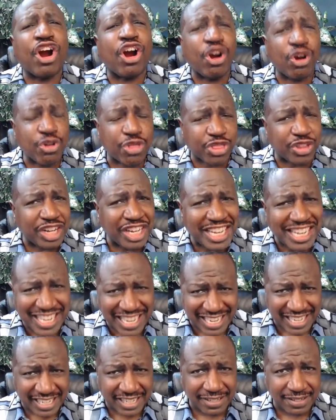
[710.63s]
earth
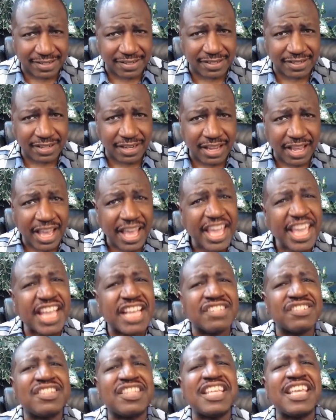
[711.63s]
needs
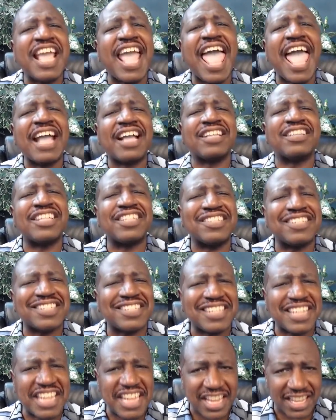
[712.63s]
is the
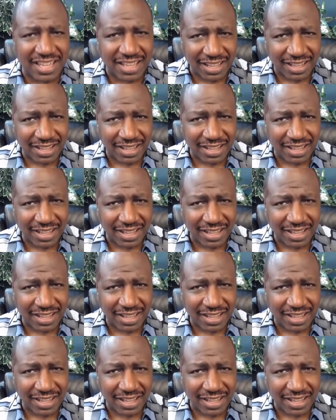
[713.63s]
Ekklesia.